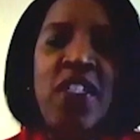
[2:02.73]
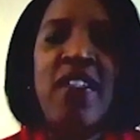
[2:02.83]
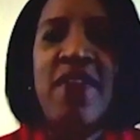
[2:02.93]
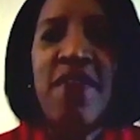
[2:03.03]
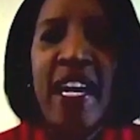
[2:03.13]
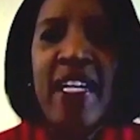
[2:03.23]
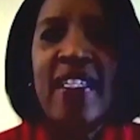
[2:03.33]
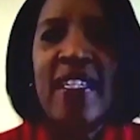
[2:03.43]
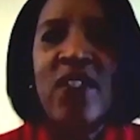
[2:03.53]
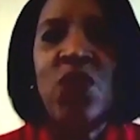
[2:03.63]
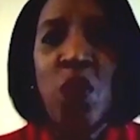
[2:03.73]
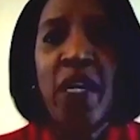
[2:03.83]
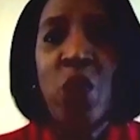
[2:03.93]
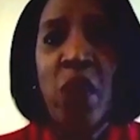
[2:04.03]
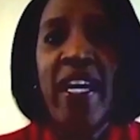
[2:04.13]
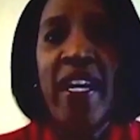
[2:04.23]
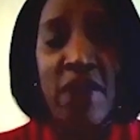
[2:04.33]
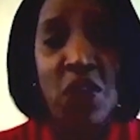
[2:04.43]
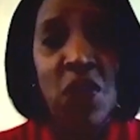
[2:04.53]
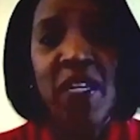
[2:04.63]
event is one way of
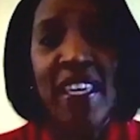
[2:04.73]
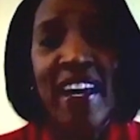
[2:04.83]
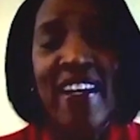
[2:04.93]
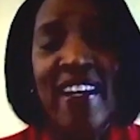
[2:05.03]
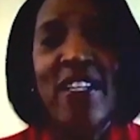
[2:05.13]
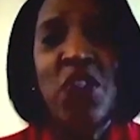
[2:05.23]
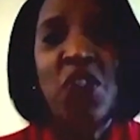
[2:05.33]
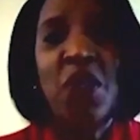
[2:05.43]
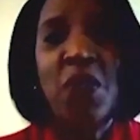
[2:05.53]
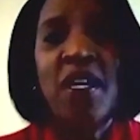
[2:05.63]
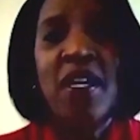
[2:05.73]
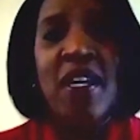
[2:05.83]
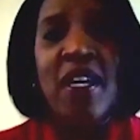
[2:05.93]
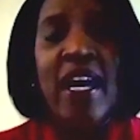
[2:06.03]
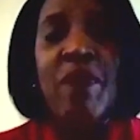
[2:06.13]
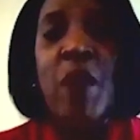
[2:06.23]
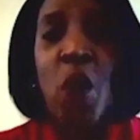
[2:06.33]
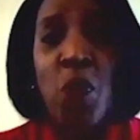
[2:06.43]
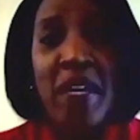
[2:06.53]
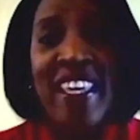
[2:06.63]
doing that. And so I'm
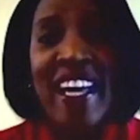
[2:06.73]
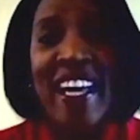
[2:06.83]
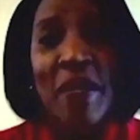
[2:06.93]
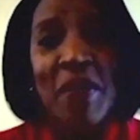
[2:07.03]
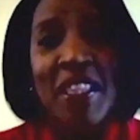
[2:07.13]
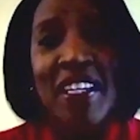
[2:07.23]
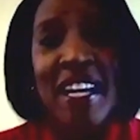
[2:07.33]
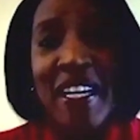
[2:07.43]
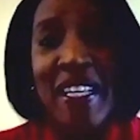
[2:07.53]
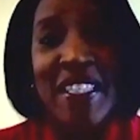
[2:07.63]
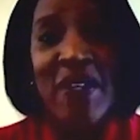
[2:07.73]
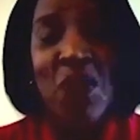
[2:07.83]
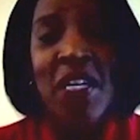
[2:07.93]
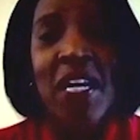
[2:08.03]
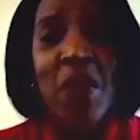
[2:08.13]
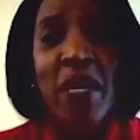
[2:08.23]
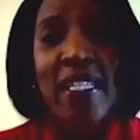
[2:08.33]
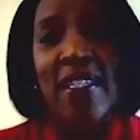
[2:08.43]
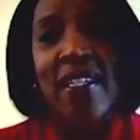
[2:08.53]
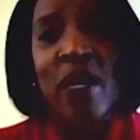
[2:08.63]
hoping that some of the nuggets that you take away
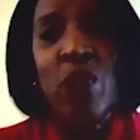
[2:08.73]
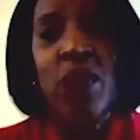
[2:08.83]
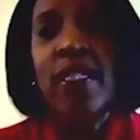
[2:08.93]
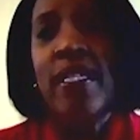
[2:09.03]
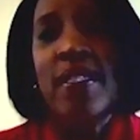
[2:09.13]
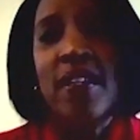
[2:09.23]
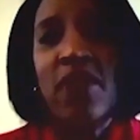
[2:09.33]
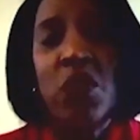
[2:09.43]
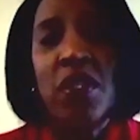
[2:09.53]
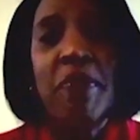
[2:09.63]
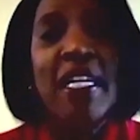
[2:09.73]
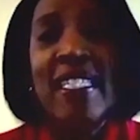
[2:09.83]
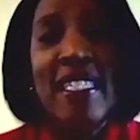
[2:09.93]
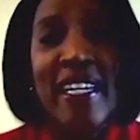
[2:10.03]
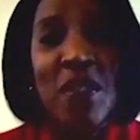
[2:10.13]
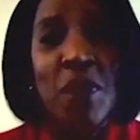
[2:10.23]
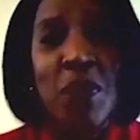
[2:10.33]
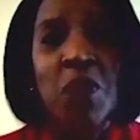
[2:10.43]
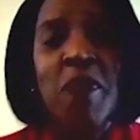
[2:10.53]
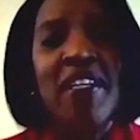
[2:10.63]
today will at least give you some insights and
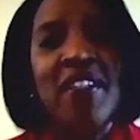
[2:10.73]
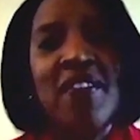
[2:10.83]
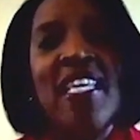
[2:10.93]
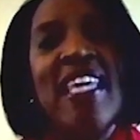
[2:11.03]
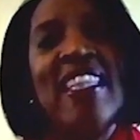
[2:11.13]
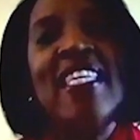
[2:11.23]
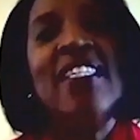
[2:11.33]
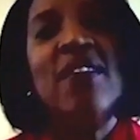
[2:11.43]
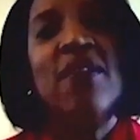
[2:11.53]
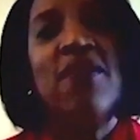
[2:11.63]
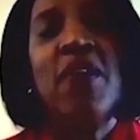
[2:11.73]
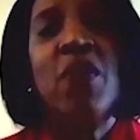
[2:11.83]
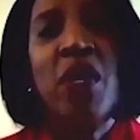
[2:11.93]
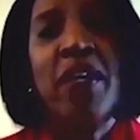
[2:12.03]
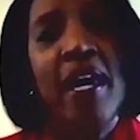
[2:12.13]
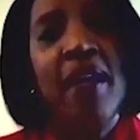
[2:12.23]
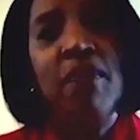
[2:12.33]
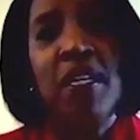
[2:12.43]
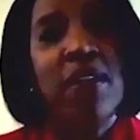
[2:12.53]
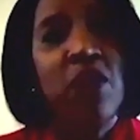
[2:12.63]
perspectives that this very well can
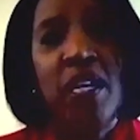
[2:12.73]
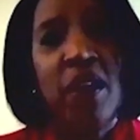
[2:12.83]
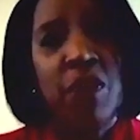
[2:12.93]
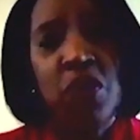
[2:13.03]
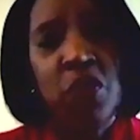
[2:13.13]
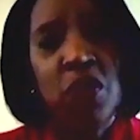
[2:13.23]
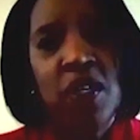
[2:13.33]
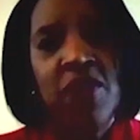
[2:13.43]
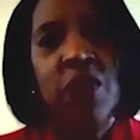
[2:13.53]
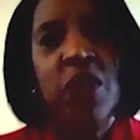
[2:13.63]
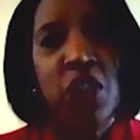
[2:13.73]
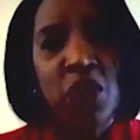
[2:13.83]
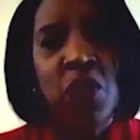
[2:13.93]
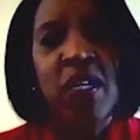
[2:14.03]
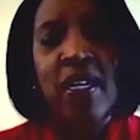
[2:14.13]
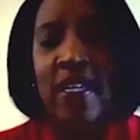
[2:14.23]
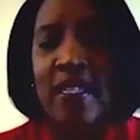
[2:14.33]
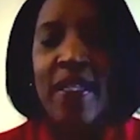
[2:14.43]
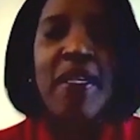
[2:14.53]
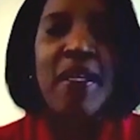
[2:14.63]
be a great opportunity for you
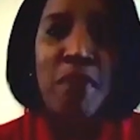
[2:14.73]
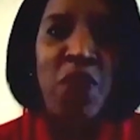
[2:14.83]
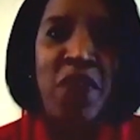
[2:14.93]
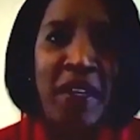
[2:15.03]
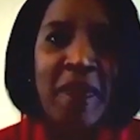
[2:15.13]
to keep moving.